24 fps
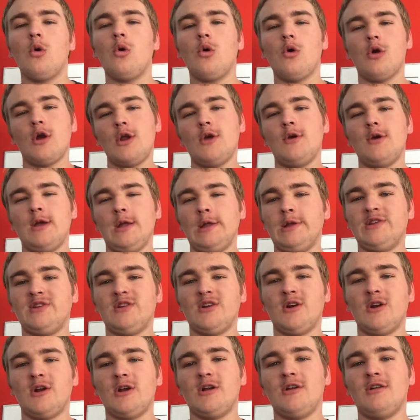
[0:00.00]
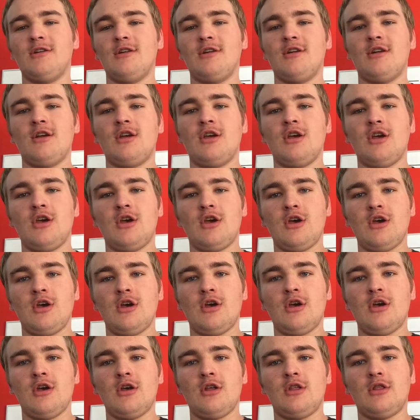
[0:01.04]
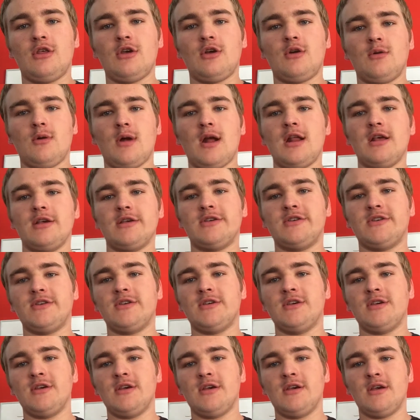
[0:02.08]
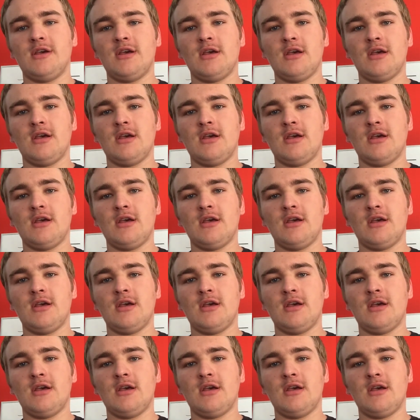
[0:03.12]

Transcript: or do you insert the greatest